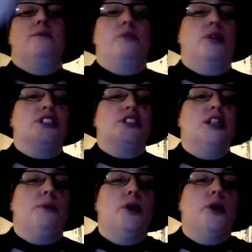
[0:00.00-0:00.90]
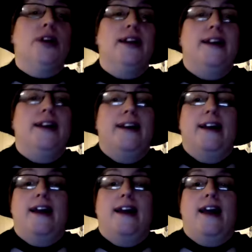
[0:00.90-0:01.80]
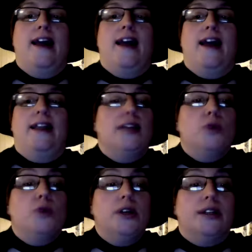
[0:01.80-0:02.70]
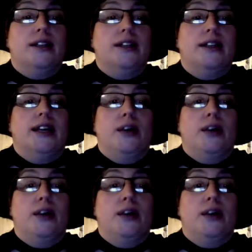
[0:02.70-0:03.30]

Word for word: pushes it upward, and that's wood. It,